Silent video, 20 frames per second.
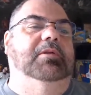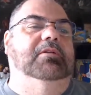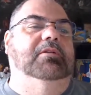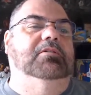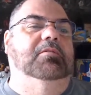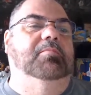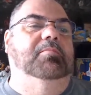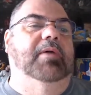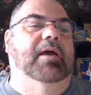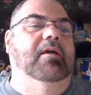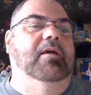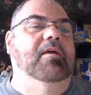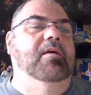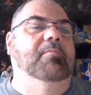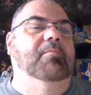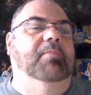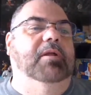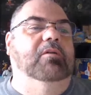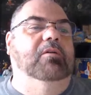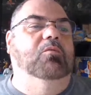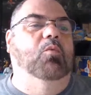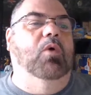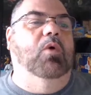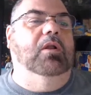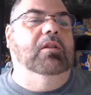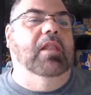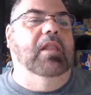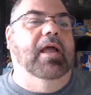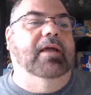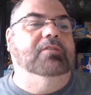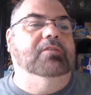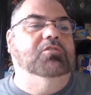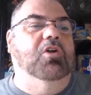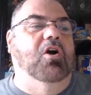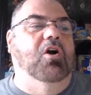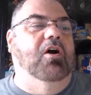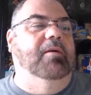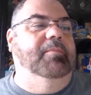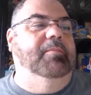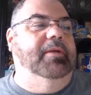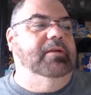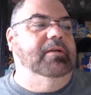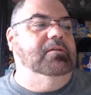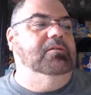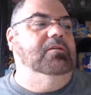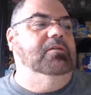into Pat. But one last comment.